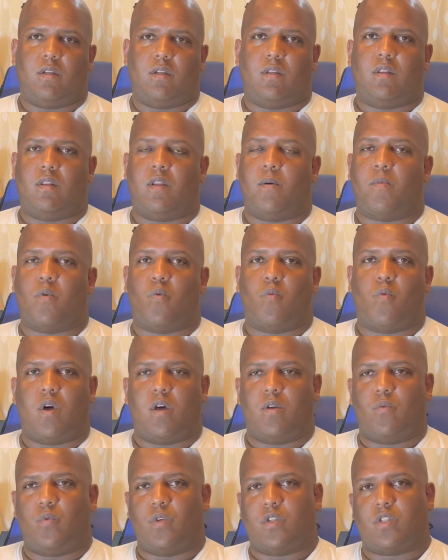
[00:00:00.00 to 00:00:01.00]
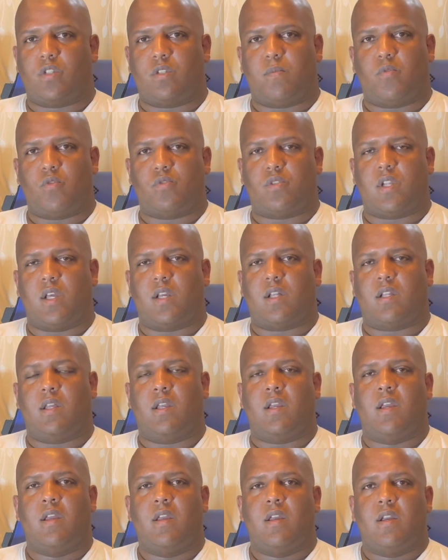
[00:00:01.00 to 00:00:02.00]
Number one, which is the most
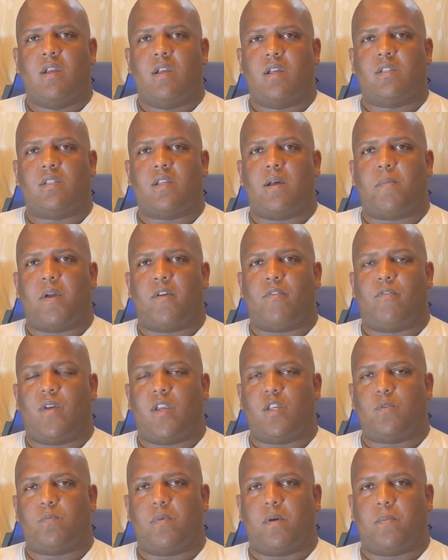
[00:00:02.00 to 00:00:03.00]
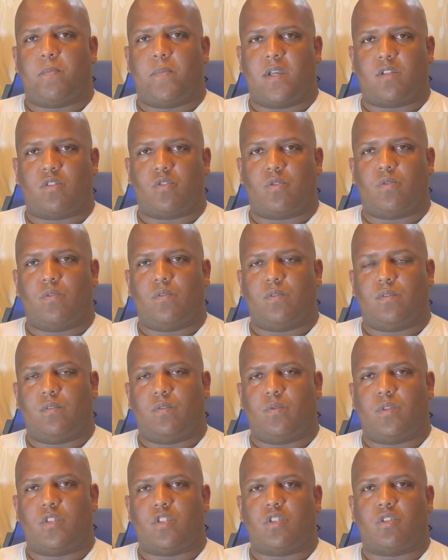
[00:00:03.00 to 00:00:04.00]
likely, is that my Facebook pixel,
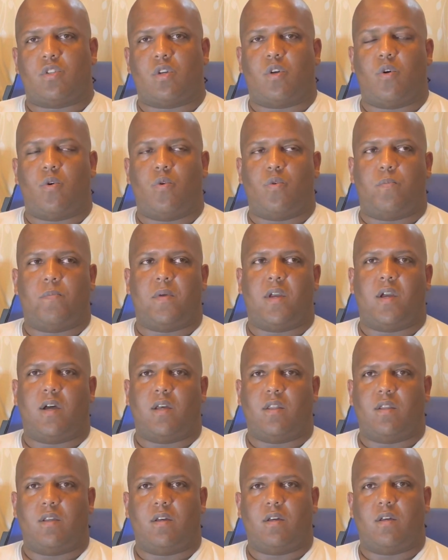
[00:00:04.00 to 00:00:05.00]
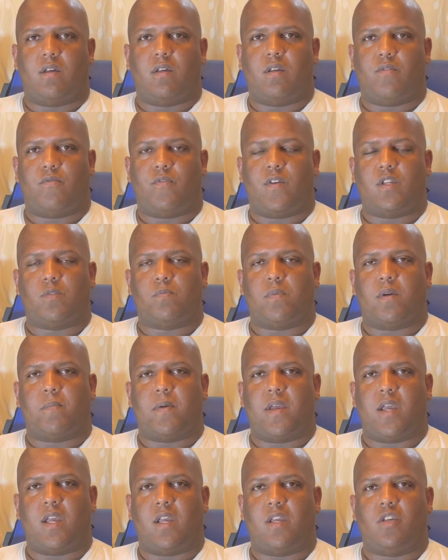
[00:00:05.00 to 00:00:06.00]
which is the code behind your Facebook
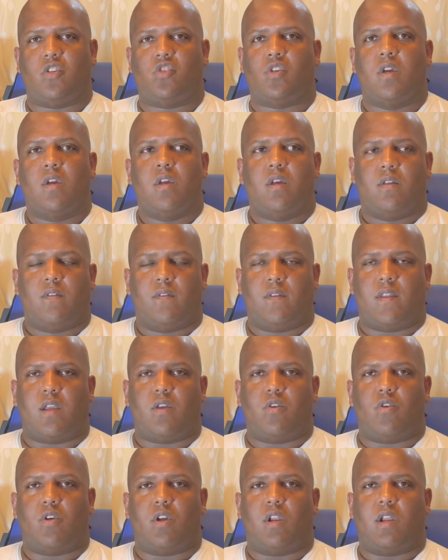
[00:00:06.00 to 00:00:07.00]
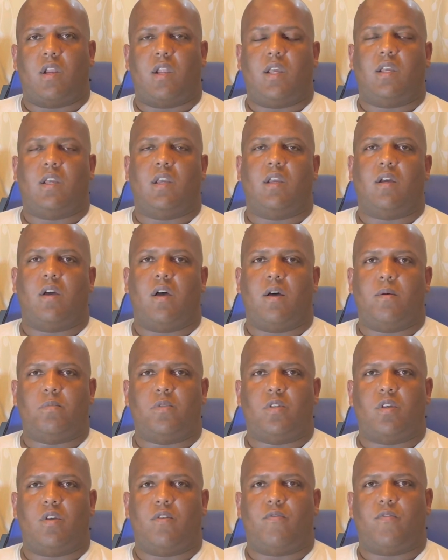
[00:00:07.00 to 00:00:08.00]
page that you're linking up
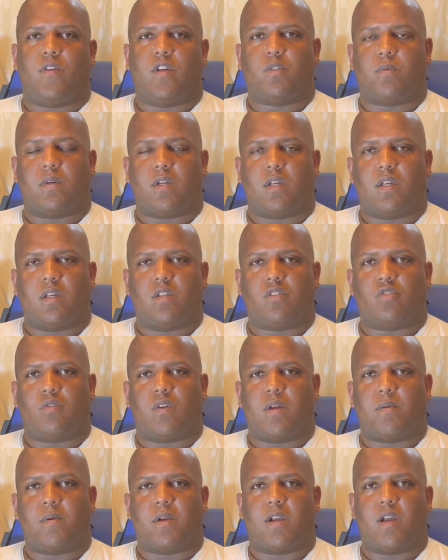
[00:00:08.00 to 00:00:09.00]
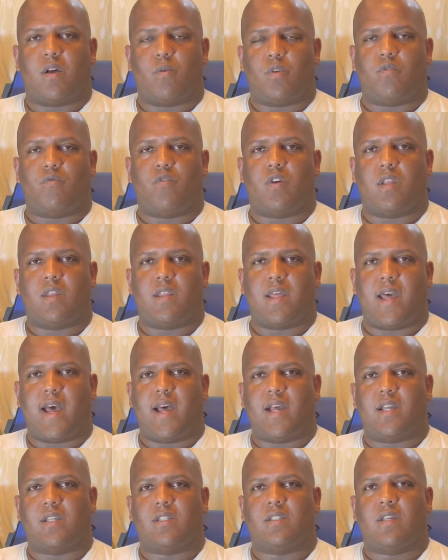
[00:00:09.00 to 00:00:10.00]
to your Facebook and Instagram account when you're running the
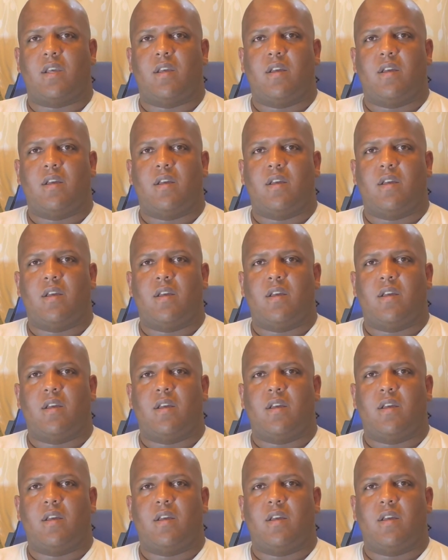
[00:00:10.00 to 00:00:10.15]
ads,